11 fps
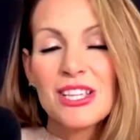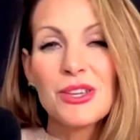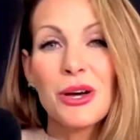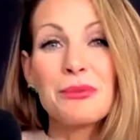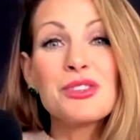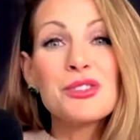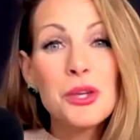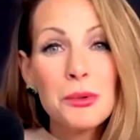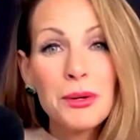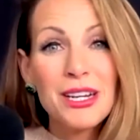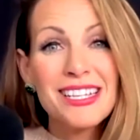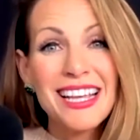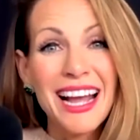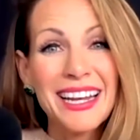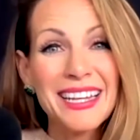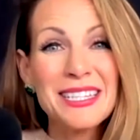So I'm super
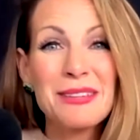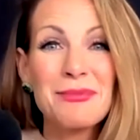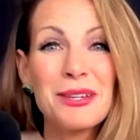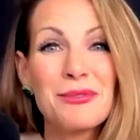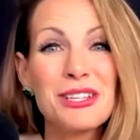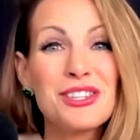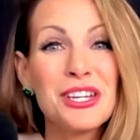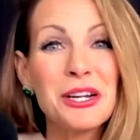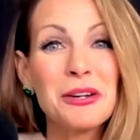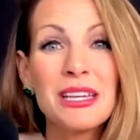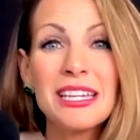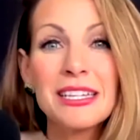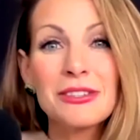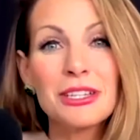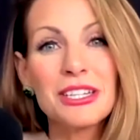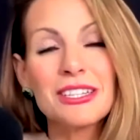excited to be with Jeremy
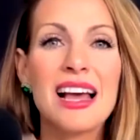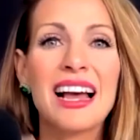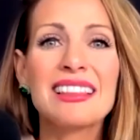Hilliard.